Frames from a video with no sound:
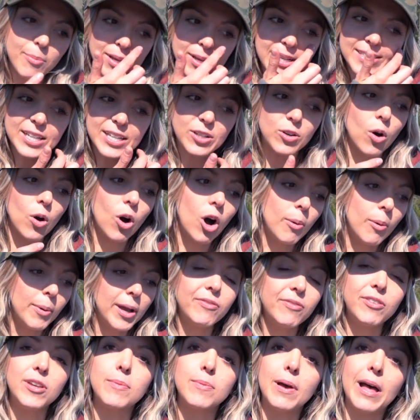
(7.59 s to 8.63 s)
because I know all my
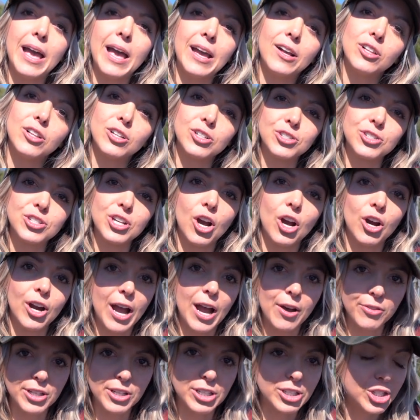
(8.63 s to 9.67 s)
female anglers are
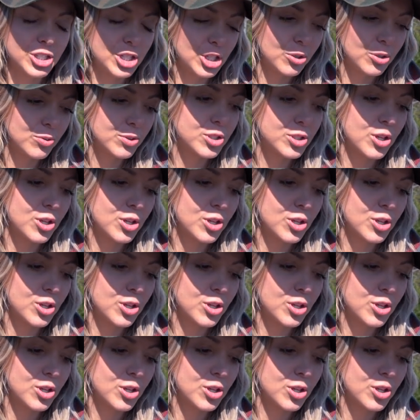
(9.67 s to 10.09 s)
out there too.